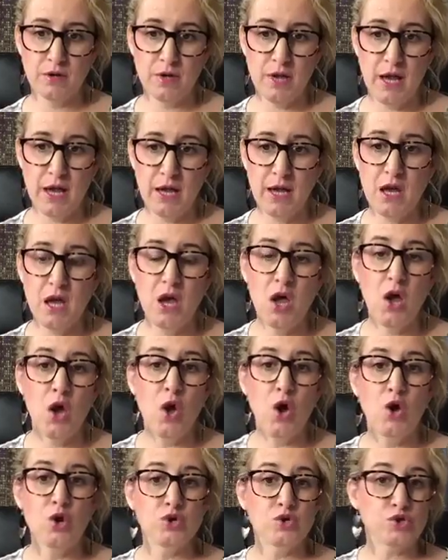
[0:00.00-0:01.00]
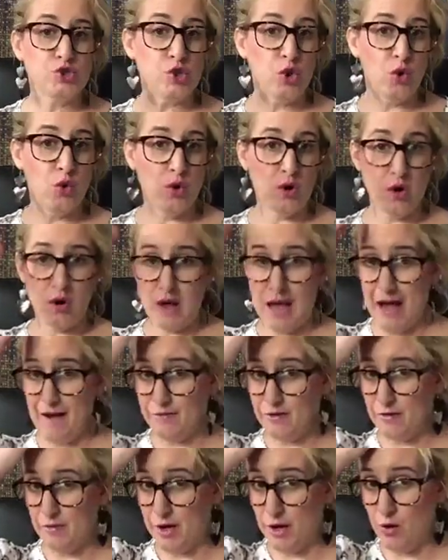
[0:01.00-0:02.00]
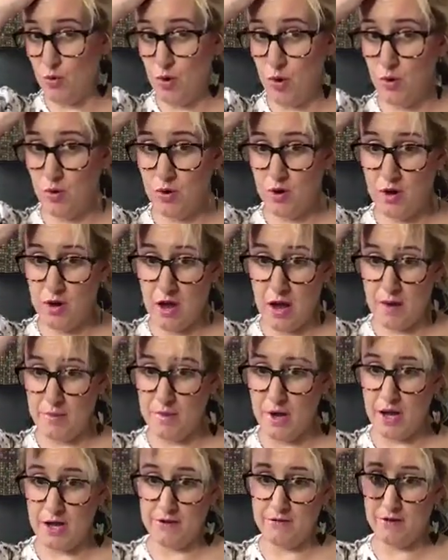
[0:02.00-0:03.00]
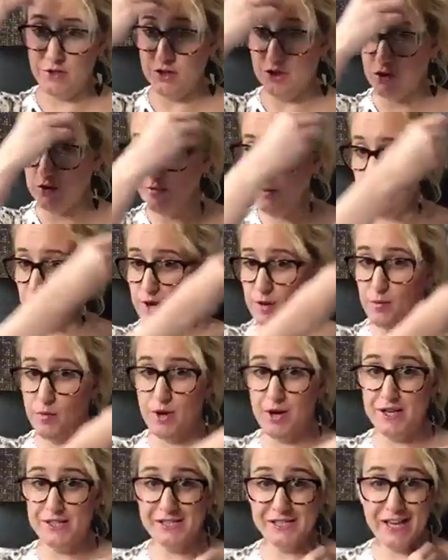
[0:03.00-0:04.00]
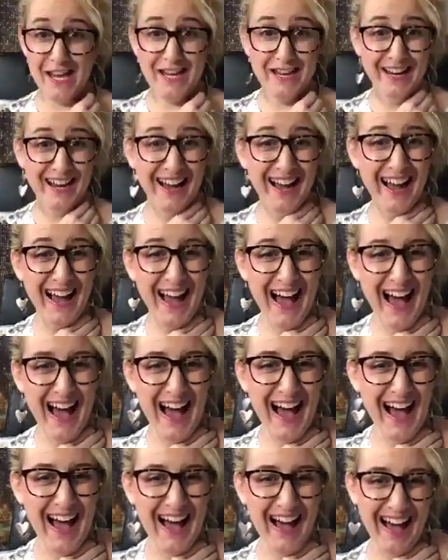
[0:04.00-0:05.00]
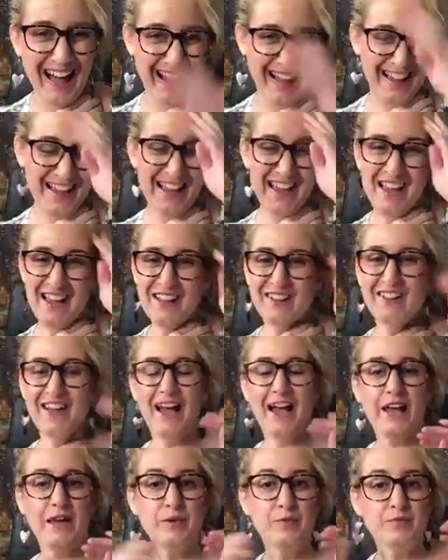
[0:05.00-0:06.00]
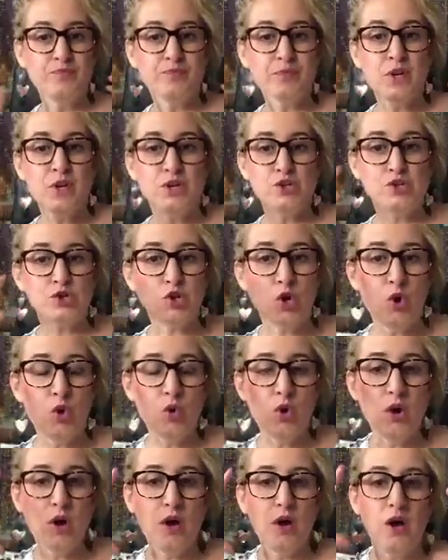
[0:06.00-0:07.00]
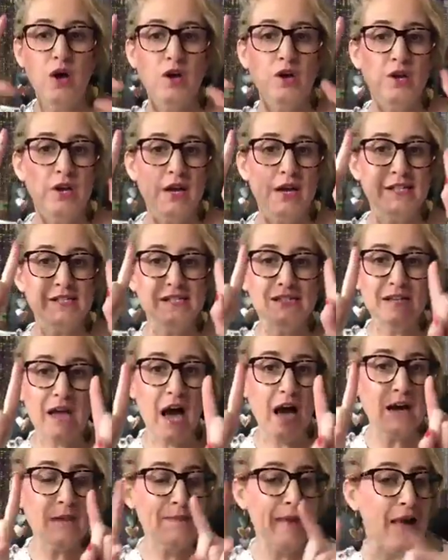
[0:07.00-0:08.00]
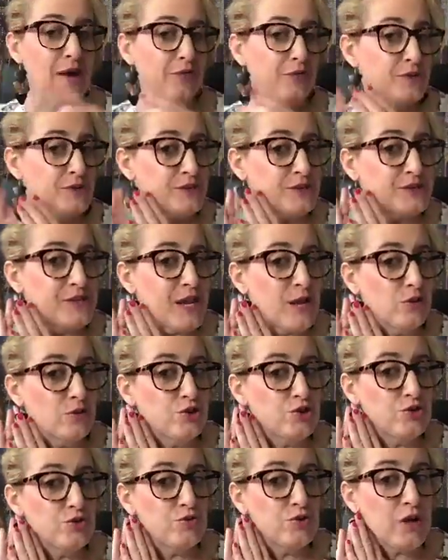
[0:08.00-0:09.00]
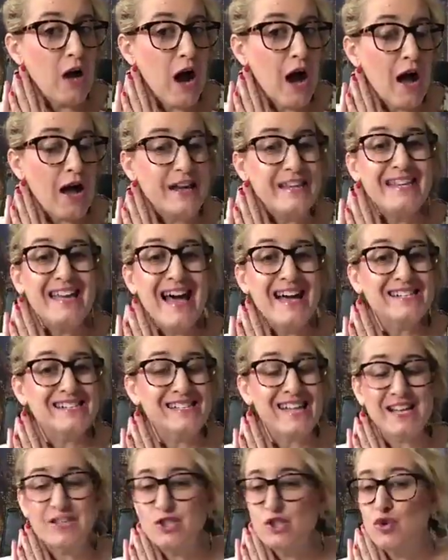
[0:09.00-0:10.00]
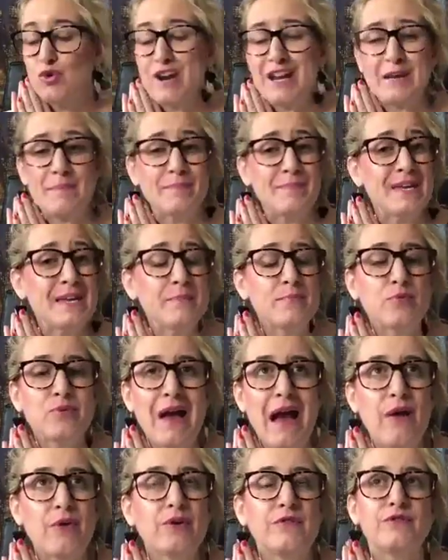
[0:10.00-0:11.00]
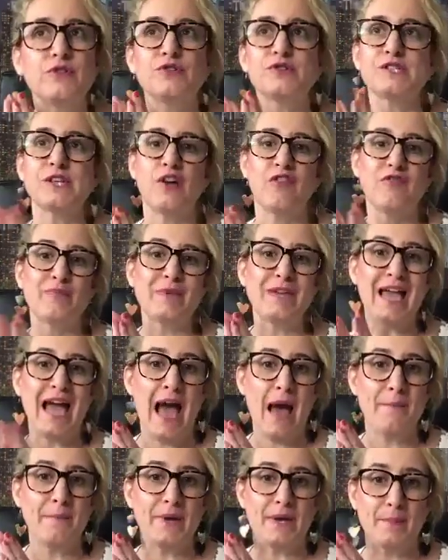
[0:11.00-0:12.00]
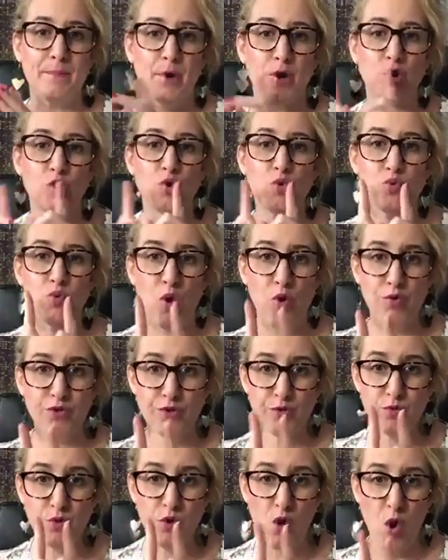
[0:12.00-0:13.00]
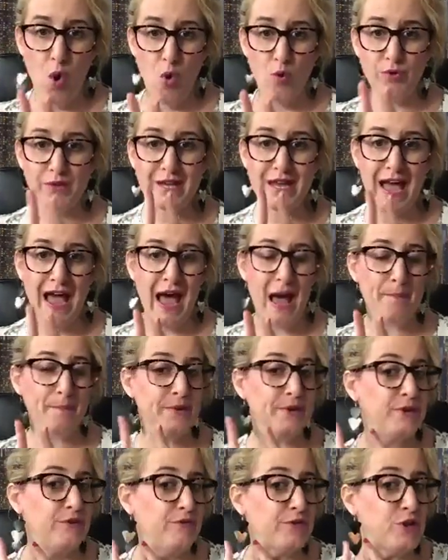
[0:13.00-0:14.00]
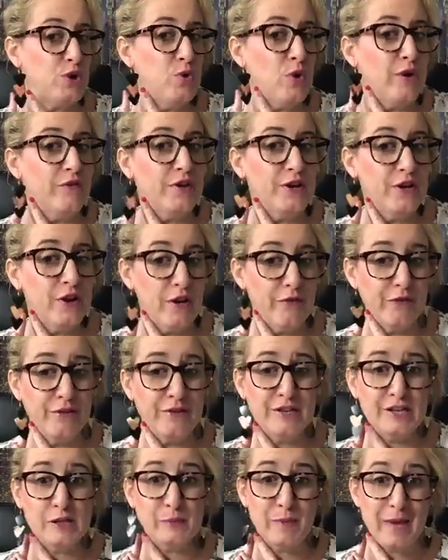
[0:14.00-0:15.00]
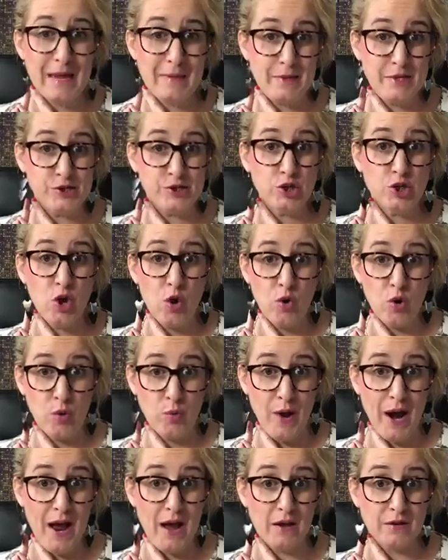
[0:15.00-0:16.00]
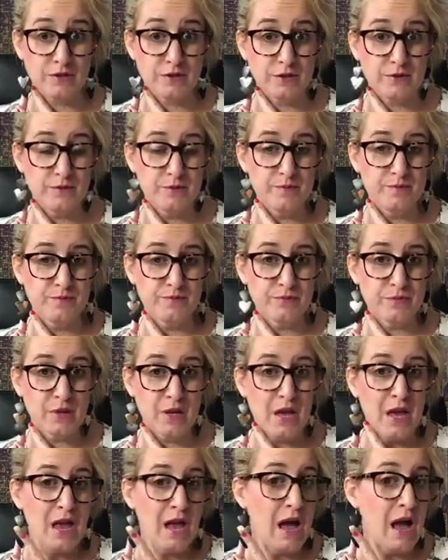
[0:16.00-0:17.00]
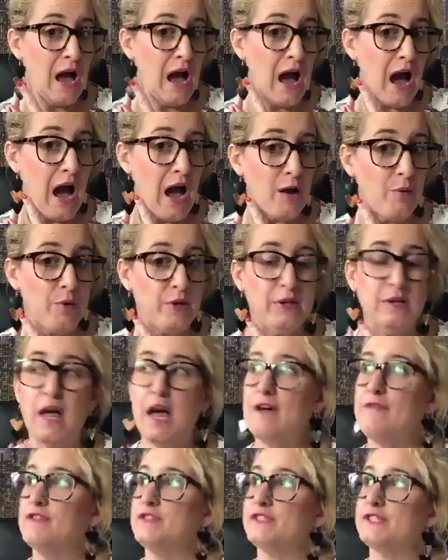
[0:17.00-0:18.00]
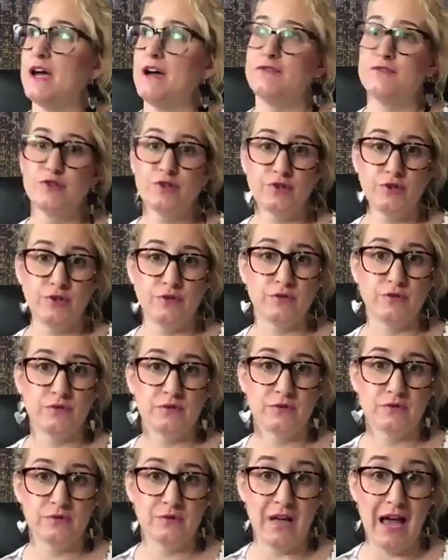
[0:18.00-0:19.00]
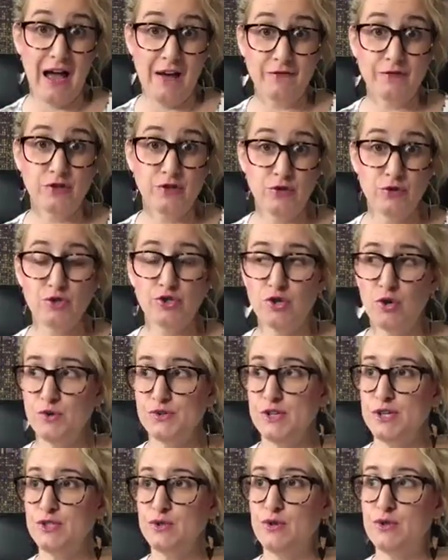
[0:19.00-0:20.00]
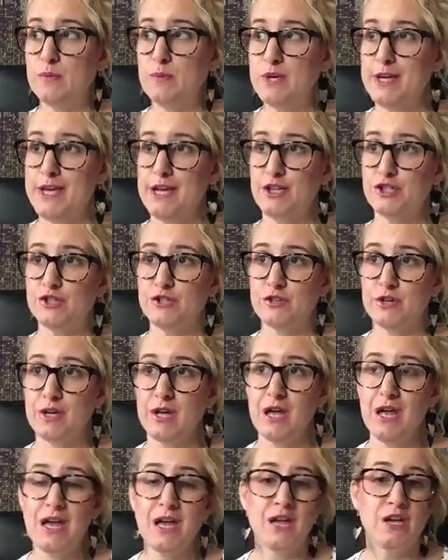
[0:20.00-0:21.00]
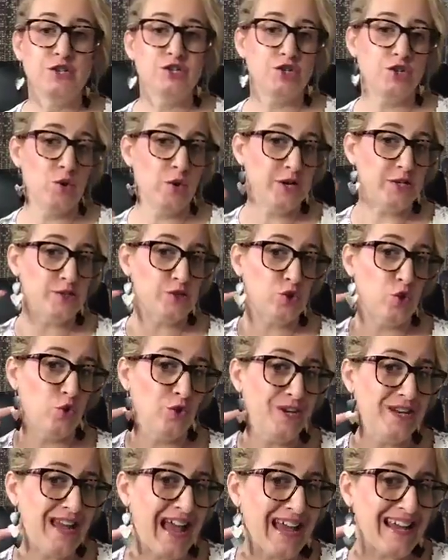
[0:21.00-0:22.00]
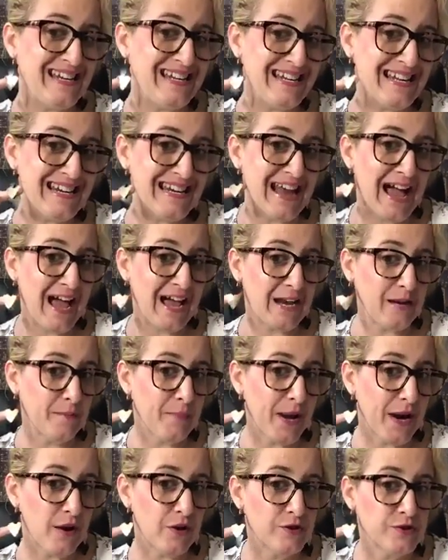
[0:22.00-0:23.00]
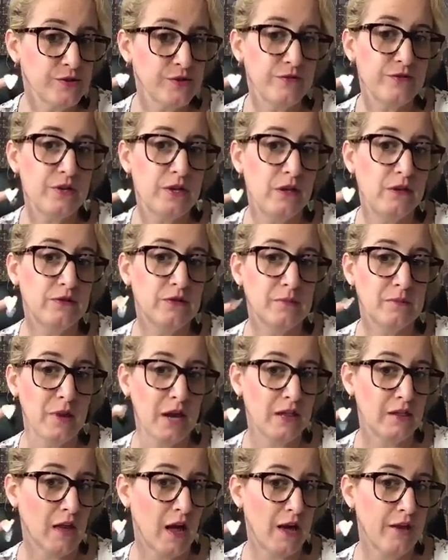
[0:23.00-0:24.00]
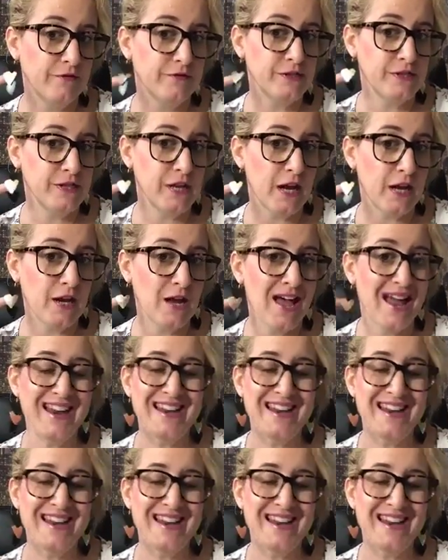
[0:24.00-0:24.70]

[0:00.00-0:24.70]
Okay? So after my quote, I'm not even sure, Miriam, what I said. Okay? So it's not about the sales you got. Yes, that's great. Be proud of yourself. Be happy. But growth will only happen if you have enough of these babies to go around. I went live this afternoon. Afternoon shows, I do them occasionally. Do you know I sold 99 pairs of these in my live today?